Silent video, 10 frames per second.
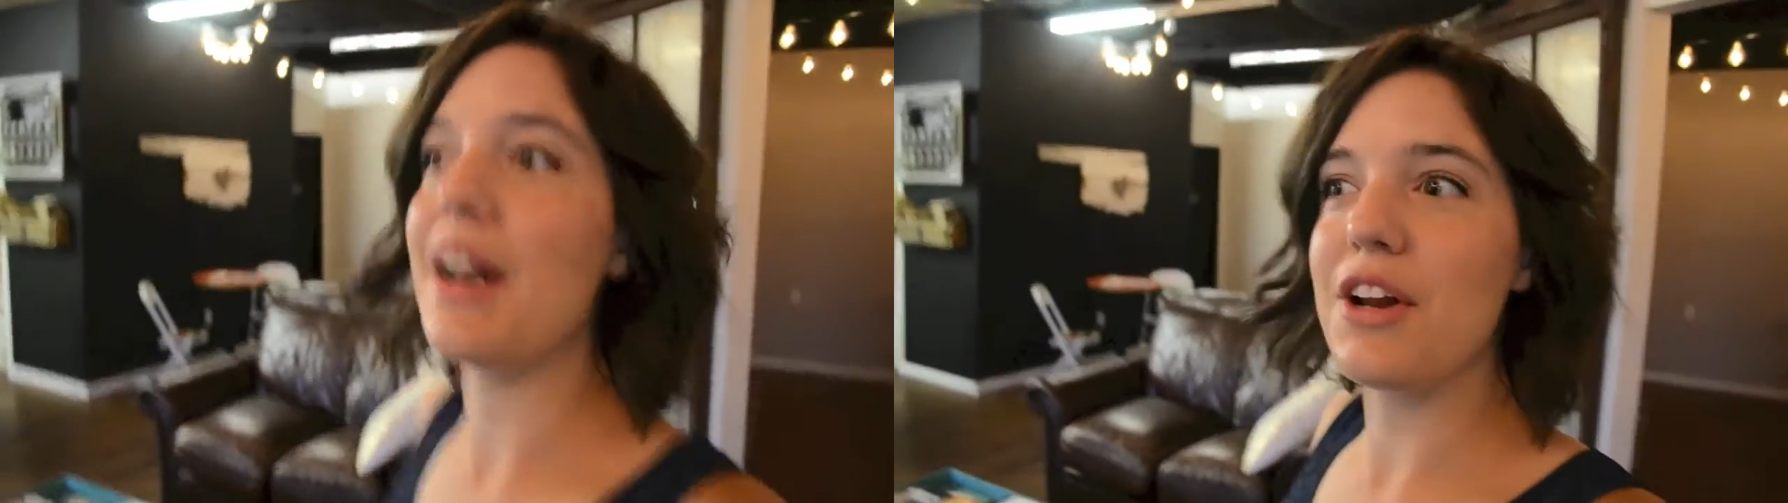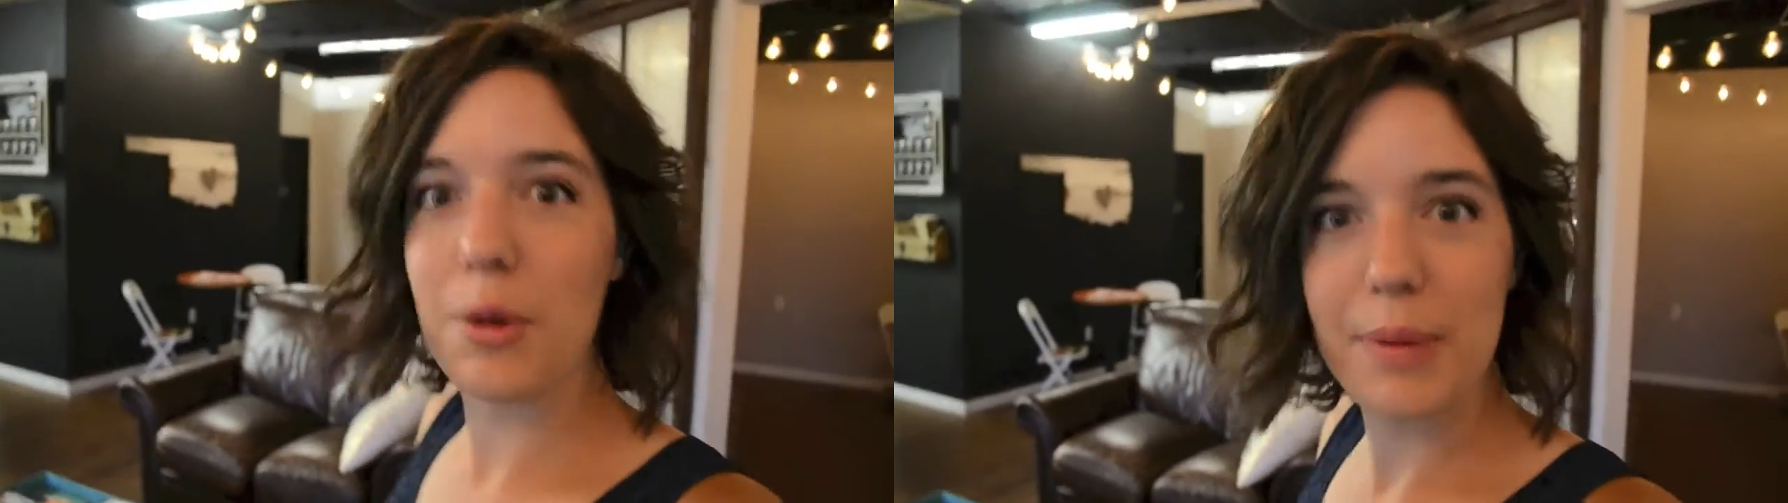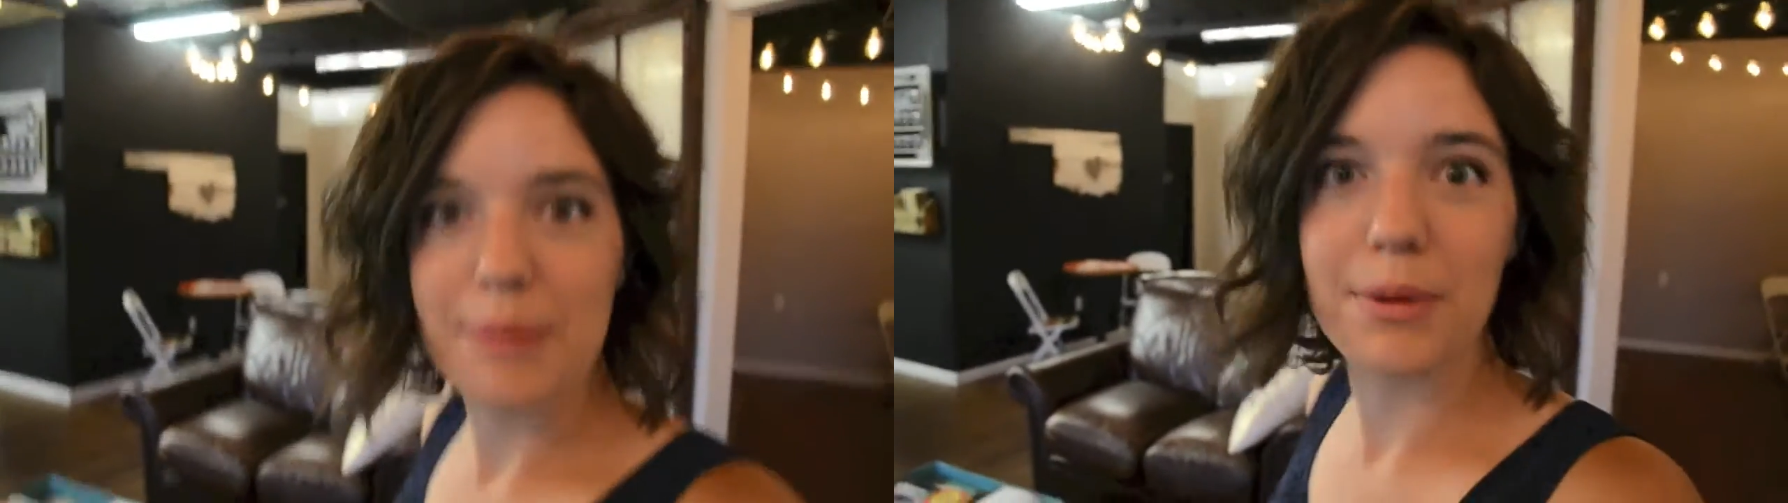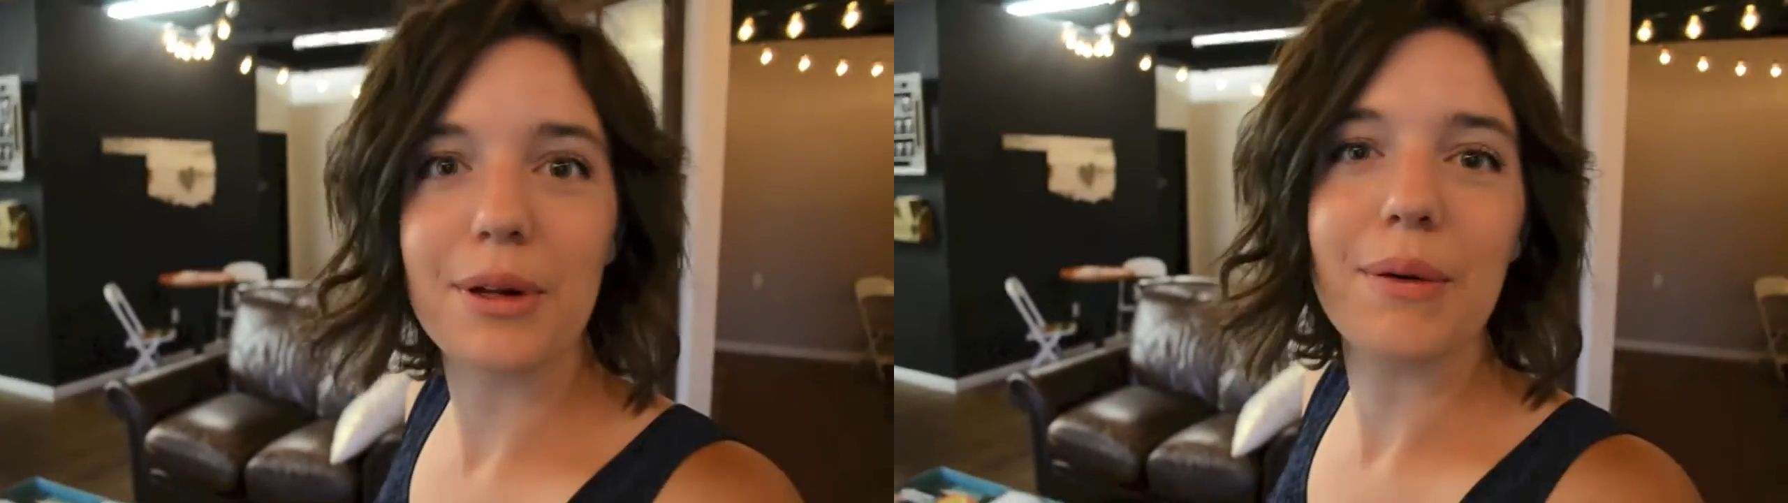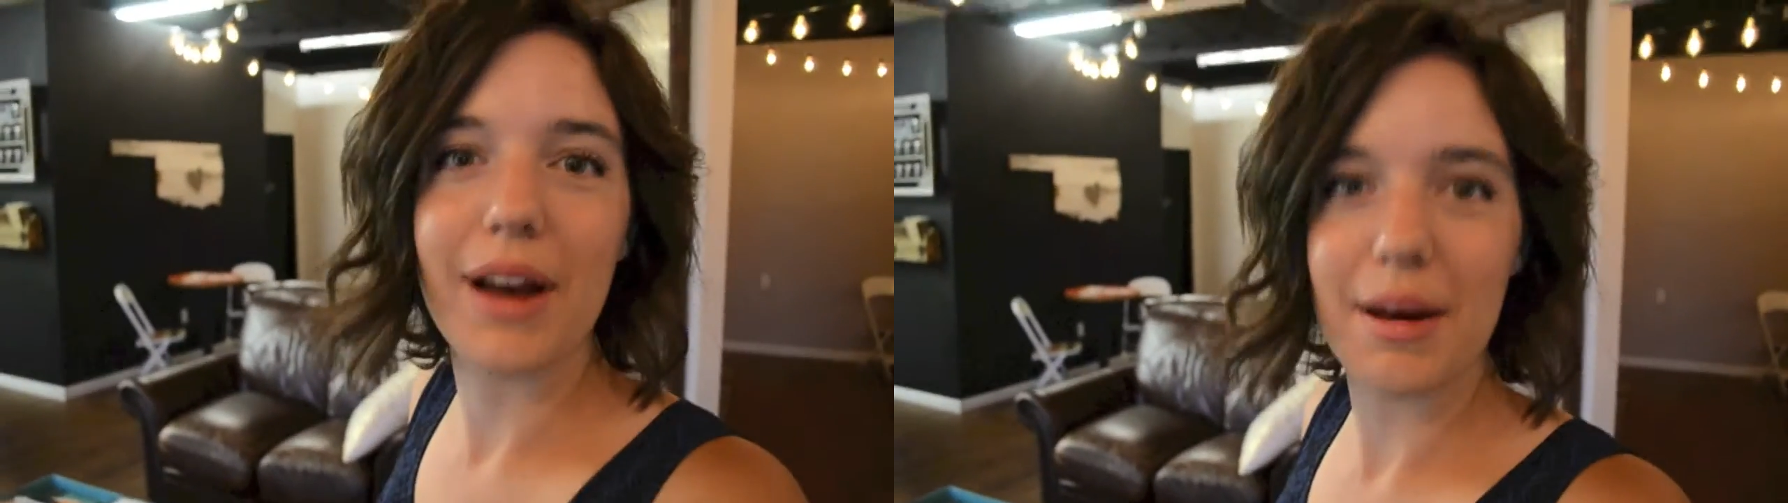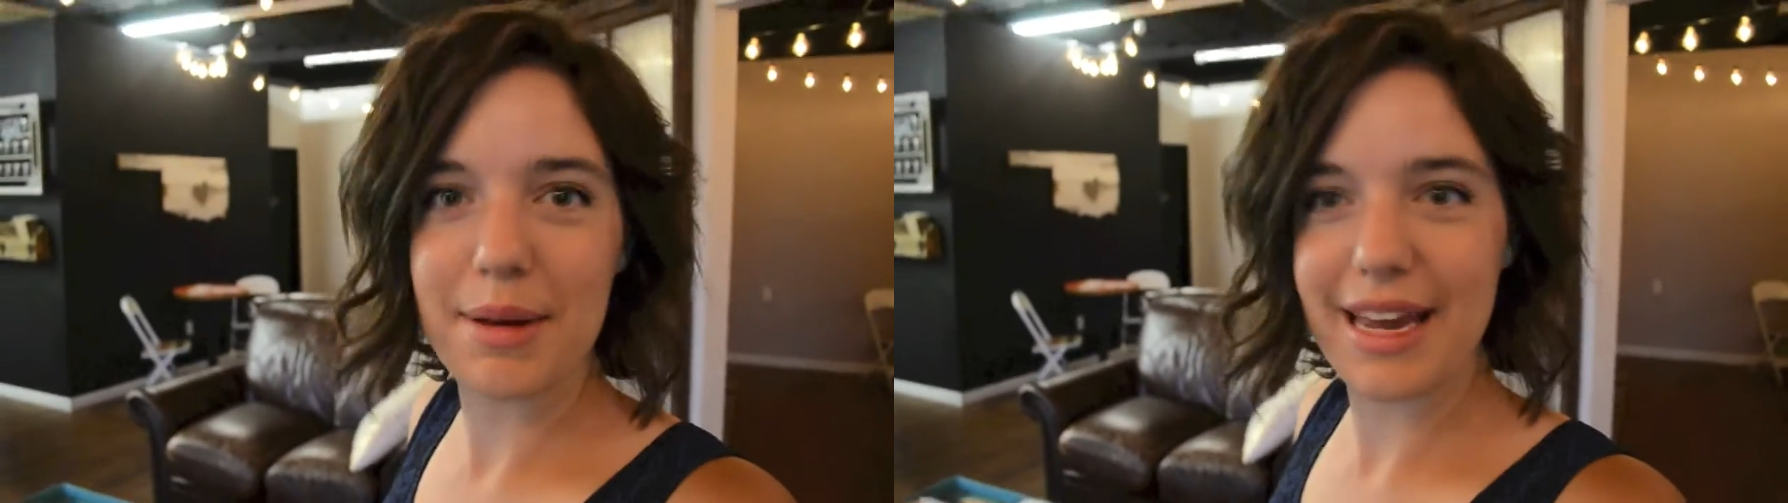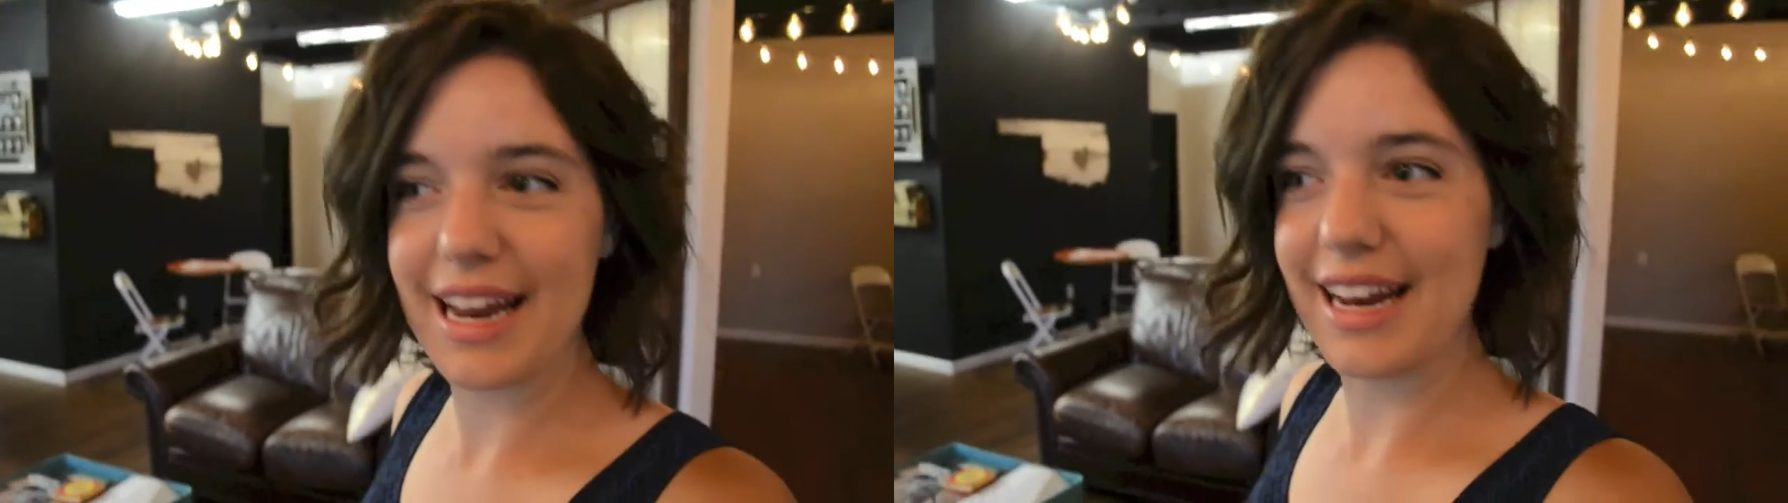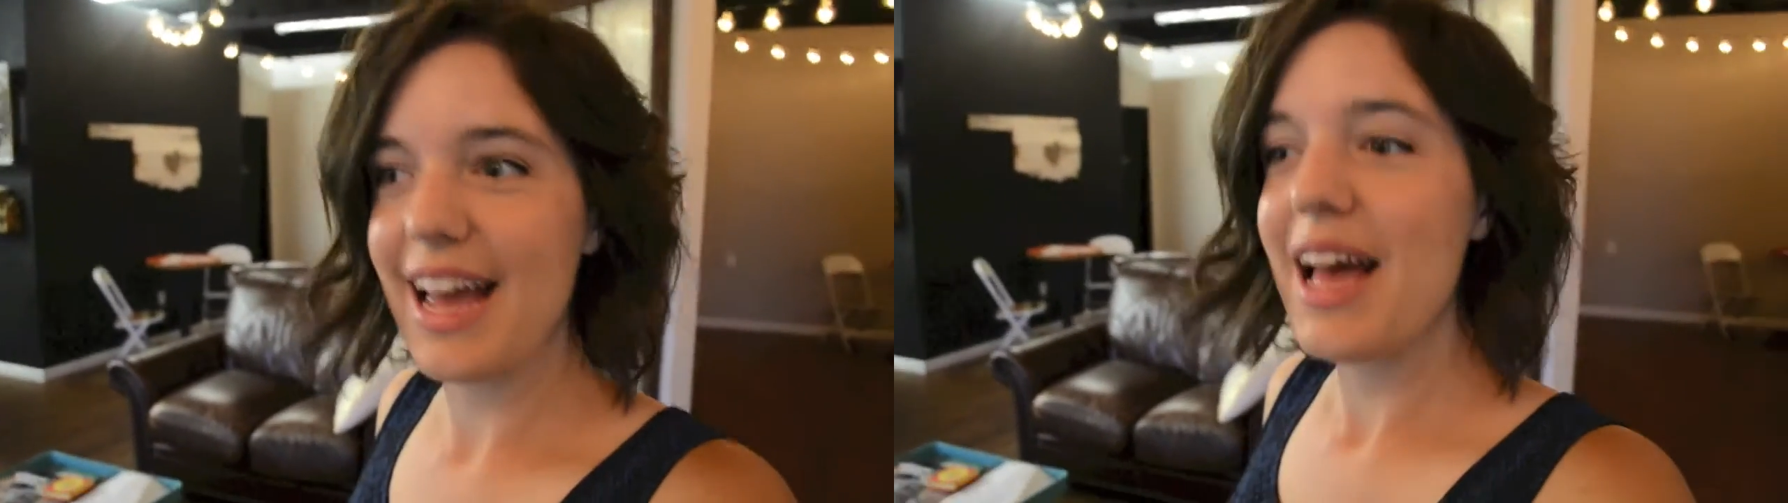know people who come in,